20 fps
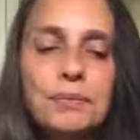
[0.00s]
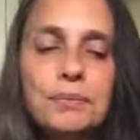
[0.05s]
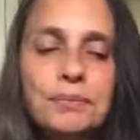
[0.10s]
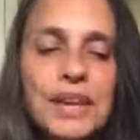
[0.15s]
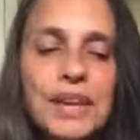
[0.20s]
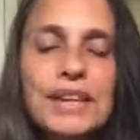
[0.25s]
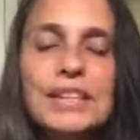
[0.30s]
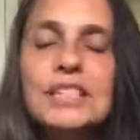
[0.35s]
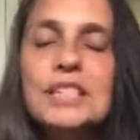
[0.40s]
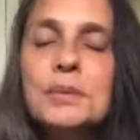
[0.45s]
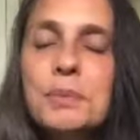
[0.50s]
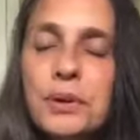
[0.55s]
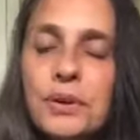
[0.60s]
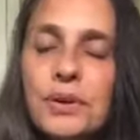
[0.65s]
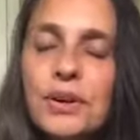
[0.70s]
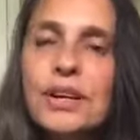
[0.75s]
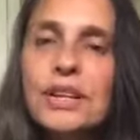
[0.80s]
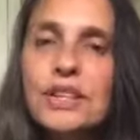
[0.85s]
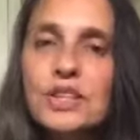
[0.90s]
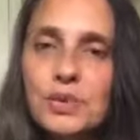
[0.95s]

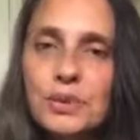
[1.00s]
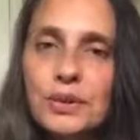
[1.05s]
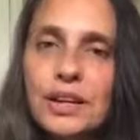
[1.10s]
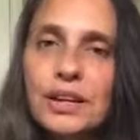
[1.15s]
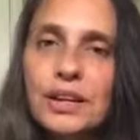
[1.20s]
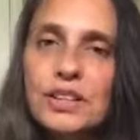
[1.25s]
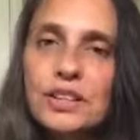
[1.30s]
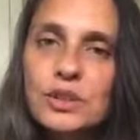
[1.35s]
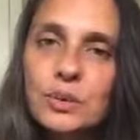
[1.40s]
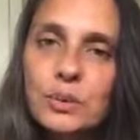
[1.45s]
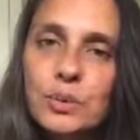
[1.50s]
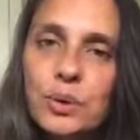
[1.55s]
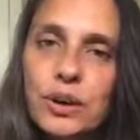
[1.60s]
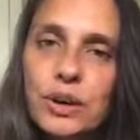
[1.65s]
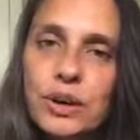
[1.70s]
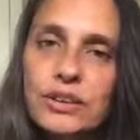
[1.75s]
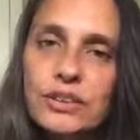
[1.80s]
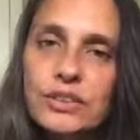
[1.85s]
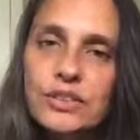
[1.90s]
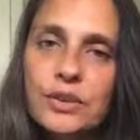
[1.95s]
experience related to
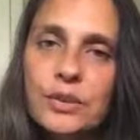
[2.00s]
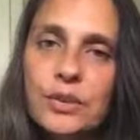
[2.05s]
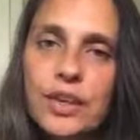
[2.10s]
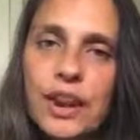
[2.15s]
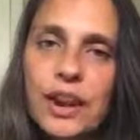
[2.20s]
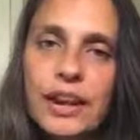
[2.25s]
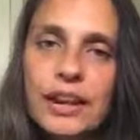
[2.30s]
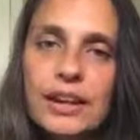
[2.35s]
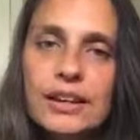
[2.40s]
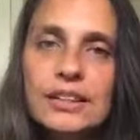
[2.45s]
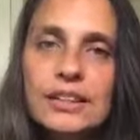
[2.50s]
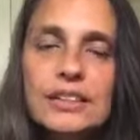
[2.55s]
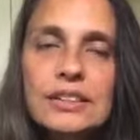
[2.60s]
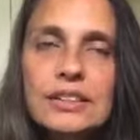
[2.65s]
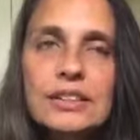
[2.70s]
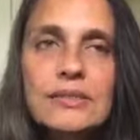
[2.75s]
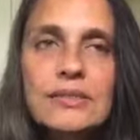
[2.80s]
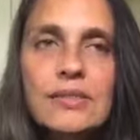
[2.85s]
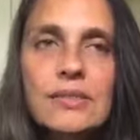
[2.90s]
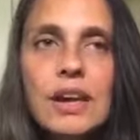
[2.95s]
work, so that I could
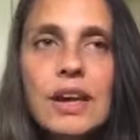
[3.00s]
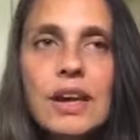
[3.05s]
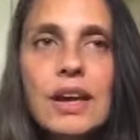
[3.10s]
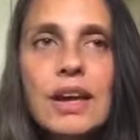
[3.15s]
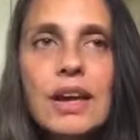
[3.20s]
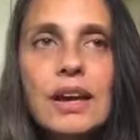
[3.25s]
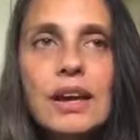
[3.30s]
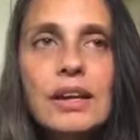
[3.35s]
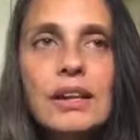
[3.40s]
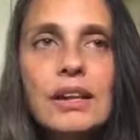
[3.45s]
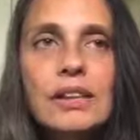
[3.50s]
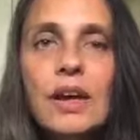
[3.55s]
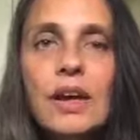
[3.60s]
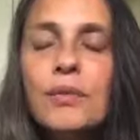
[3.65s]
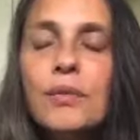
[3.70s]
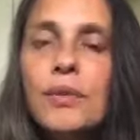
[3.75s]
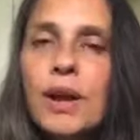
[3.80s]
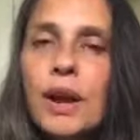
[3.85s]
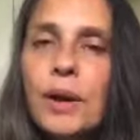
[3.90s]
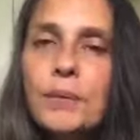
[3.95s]
just
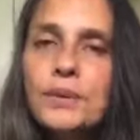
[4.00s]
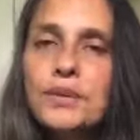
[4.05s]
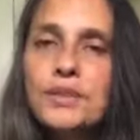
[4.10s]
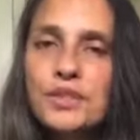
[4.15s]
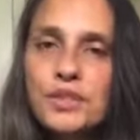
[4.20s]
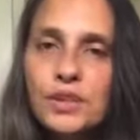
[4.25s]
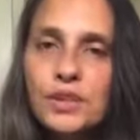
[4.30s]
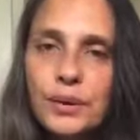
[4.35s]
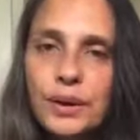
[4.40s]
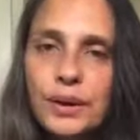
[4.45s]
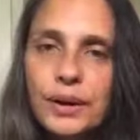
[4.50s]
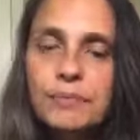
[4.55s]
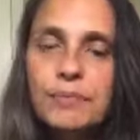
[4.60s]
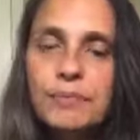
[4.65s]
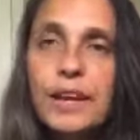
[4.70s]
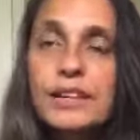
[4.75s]
love what I was doing.